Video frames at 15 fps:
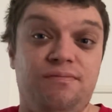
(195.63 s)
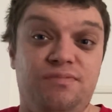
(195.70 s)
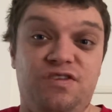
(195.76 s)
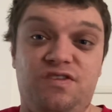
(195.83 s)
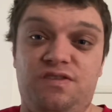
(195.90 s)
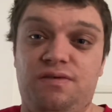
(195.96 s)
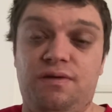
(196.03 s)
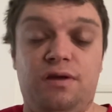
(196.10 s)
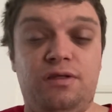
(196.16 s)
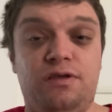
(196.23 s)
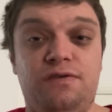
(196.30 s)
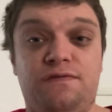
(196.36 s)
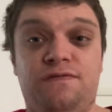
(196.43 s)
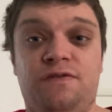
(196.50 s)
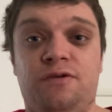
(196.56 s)
just
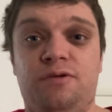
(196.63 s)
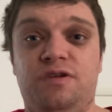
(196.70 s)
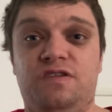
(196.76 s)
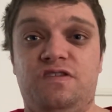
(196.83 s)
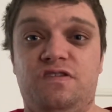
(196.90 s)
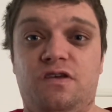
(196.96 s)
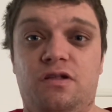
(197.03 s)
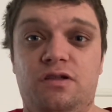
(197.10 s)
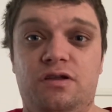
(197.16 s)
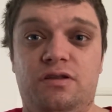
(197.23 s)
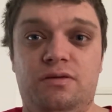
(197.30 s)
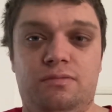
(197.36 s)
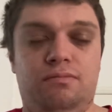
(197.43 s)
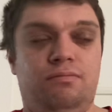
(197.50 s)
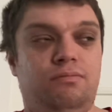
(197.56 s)
another very
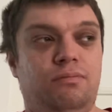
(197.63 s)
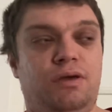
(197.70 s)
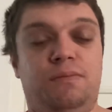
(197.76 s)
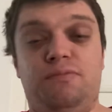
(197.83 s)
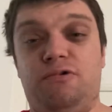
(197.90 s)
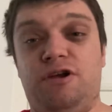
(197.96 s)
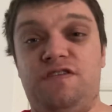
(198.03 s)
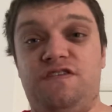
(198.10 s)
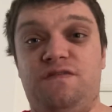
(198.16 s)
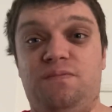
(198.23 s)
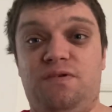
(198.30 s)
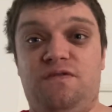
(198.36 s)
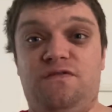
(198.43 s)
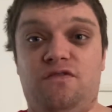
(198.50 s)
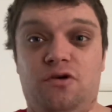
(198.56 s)
solid, impressive
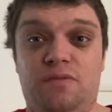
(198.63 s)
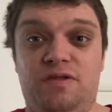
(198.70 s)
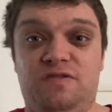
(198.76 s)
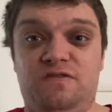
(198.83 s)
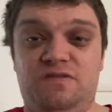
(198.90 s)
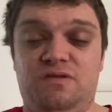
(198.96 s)
performance.